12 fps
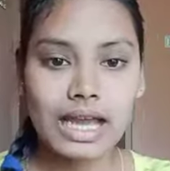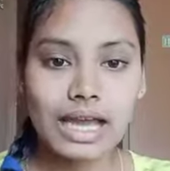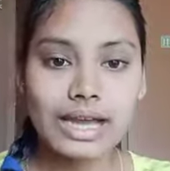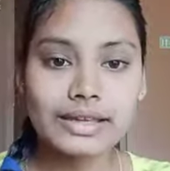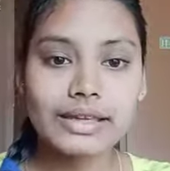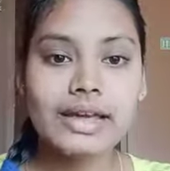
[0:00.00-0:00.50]

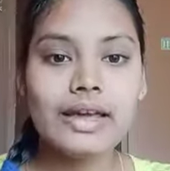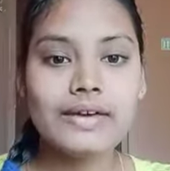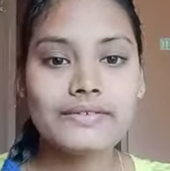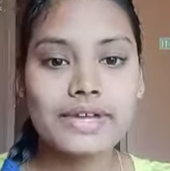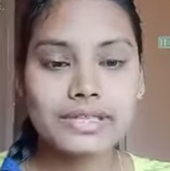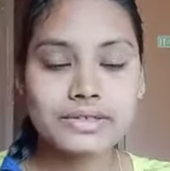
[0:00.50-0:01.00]
Hi,
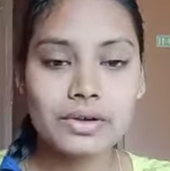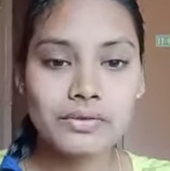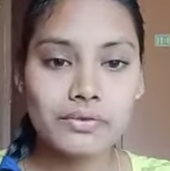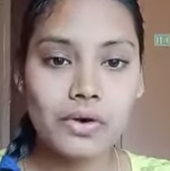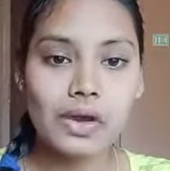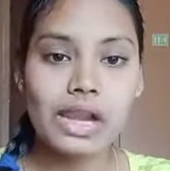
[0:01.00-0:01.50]
first
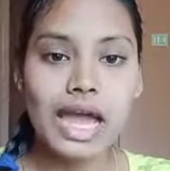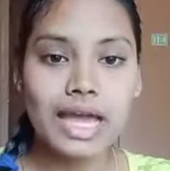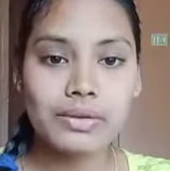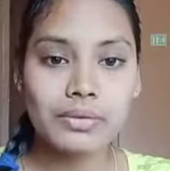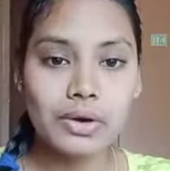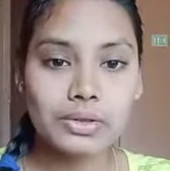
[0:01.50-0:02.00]
of all,
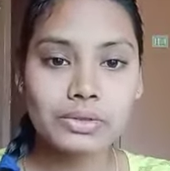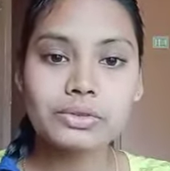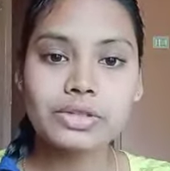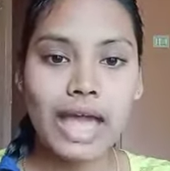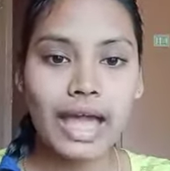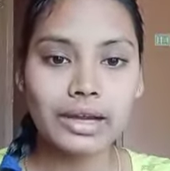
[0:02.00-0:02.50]
I want
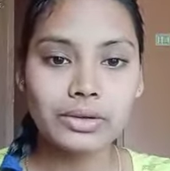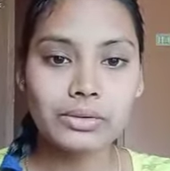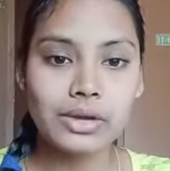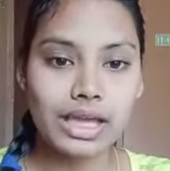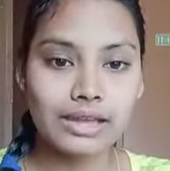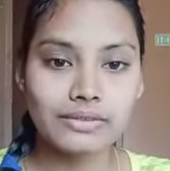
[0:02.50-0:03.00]
to thank
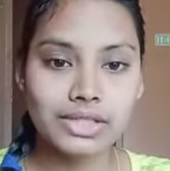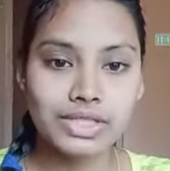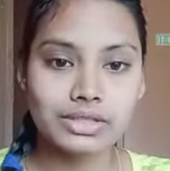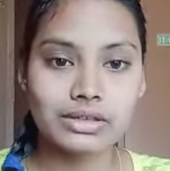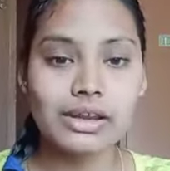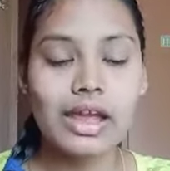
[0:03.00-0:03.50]
to
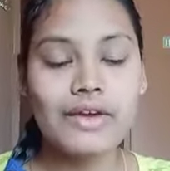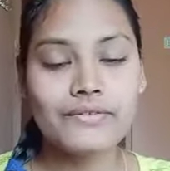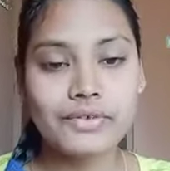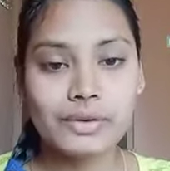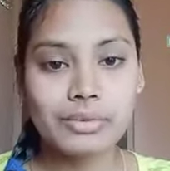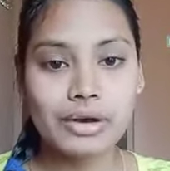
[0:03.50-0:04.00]
Evision
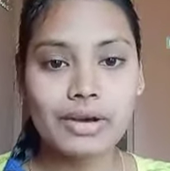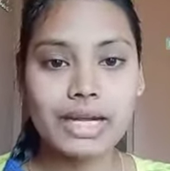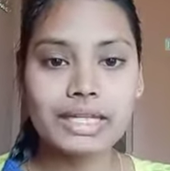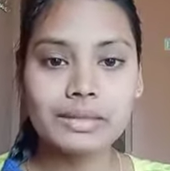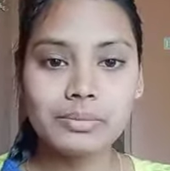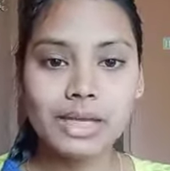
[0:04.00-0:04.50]
for
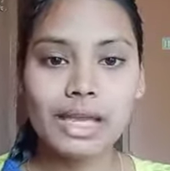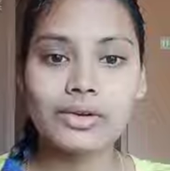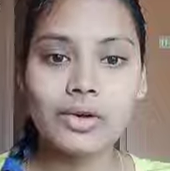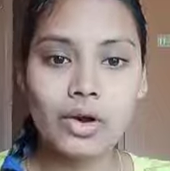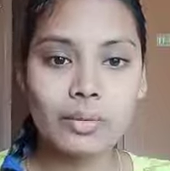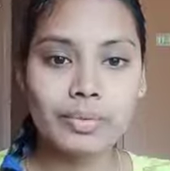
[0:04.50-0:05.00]
providing me
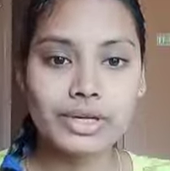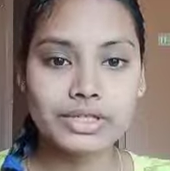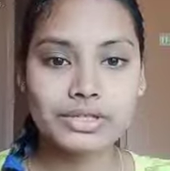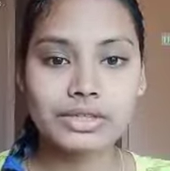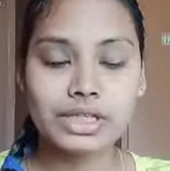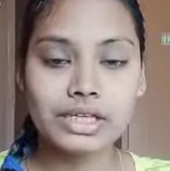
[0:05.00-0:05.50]
an
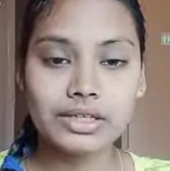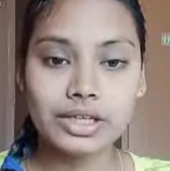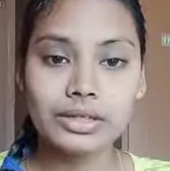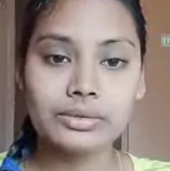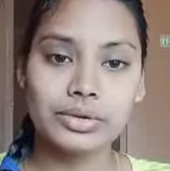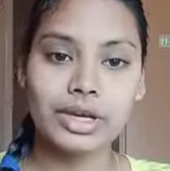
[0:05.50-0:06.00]

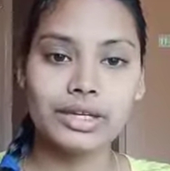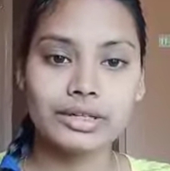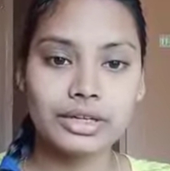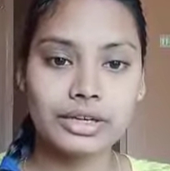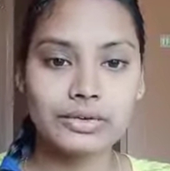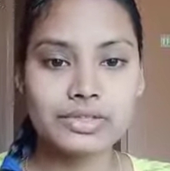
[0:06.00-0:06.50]
opportunity to
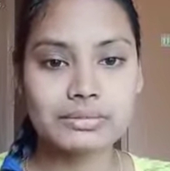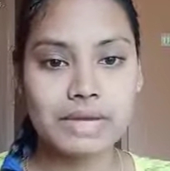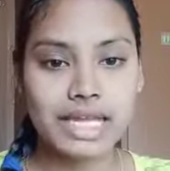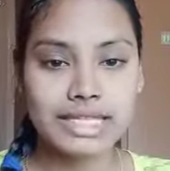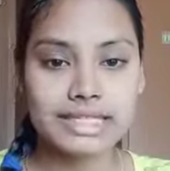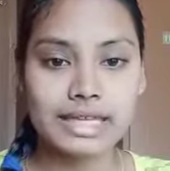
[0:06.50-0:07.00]
introduce
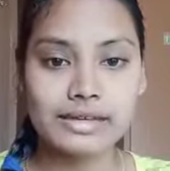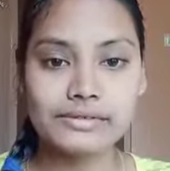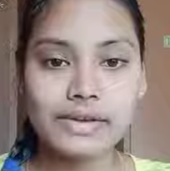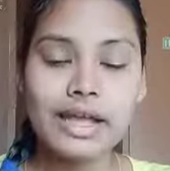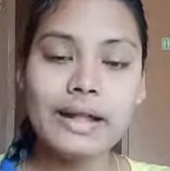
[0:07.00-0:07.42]
myself.